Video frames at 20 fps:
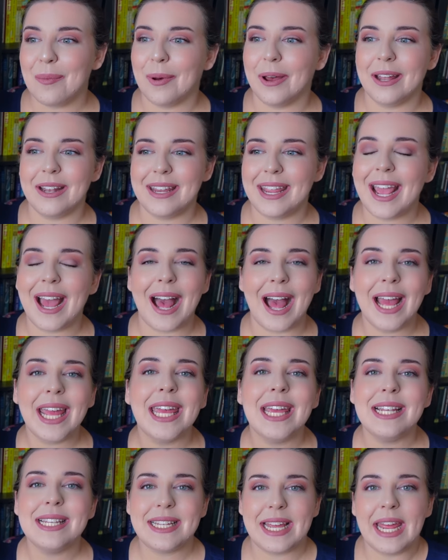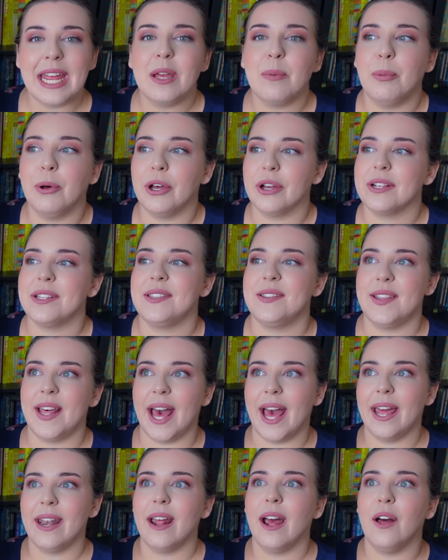But yeah, I can take books
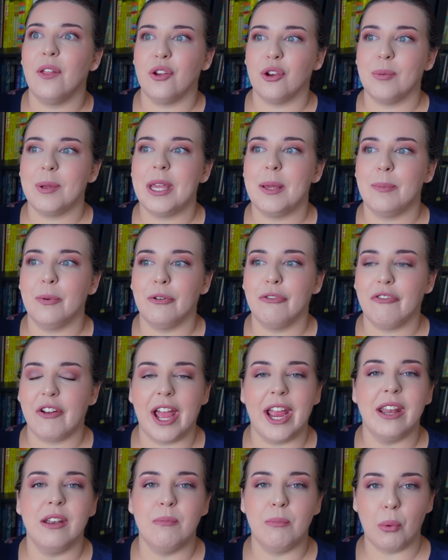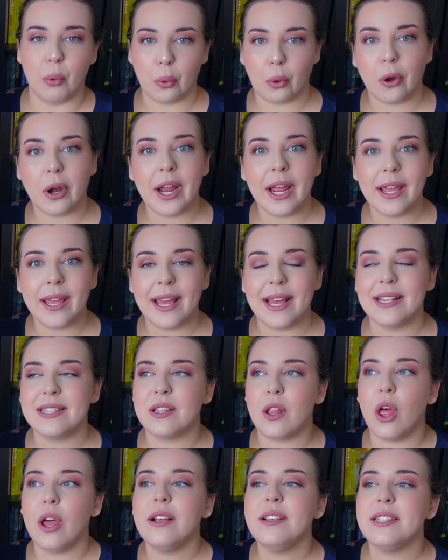that other people find boring
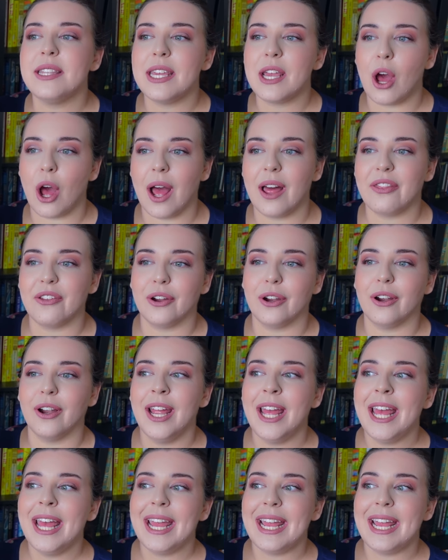as long as the author